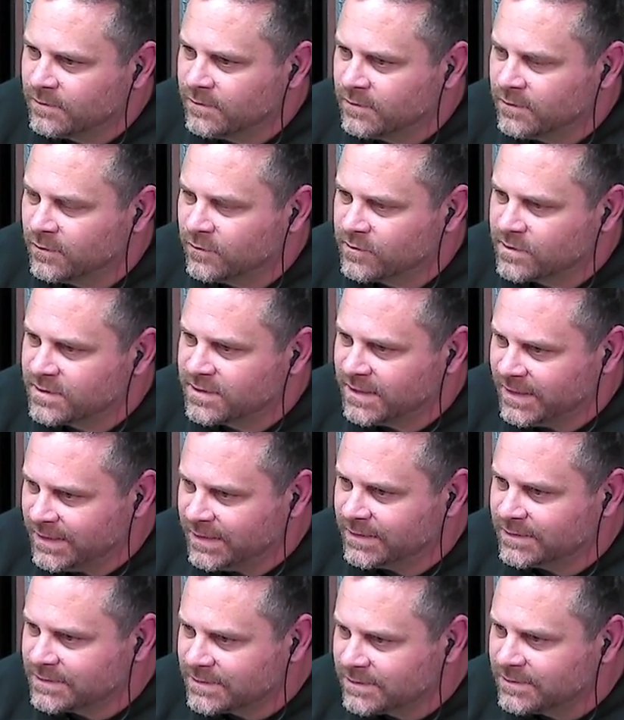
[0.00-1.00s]
You know, see
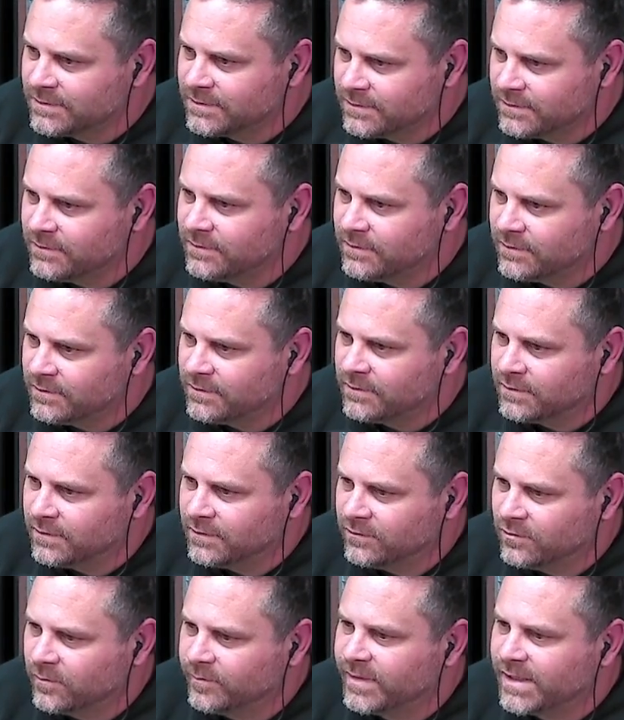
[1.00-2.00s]
it,
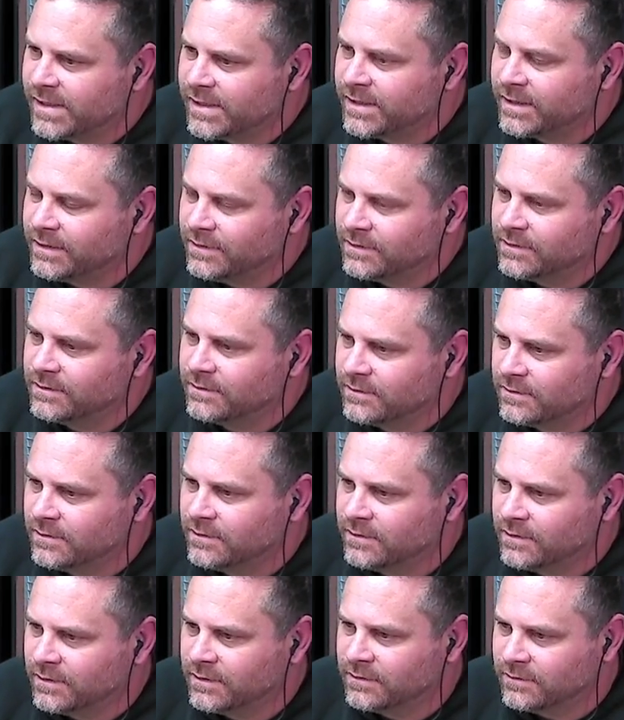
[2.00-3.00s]
in your mind,
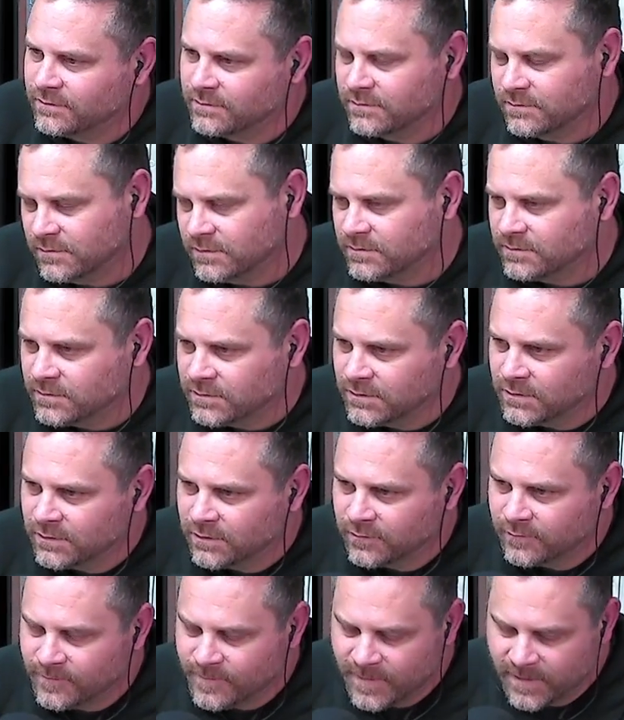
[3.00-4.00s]
and then, you
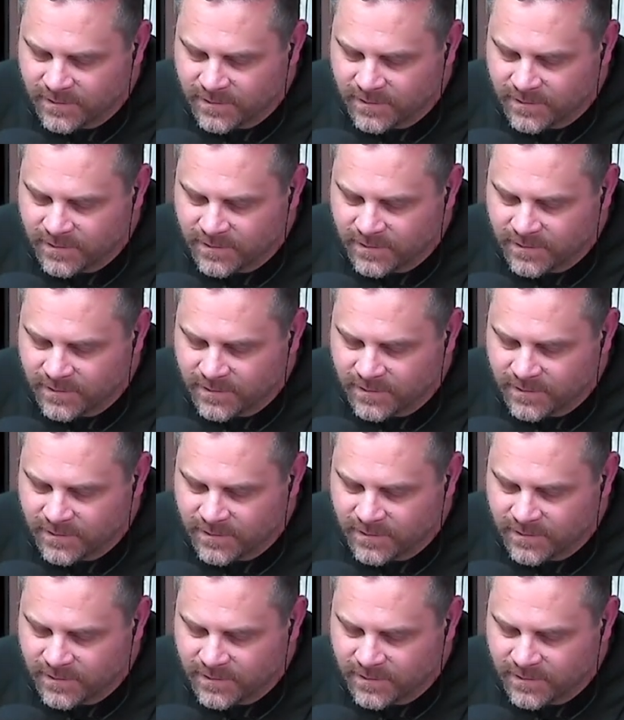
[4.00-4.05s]
know.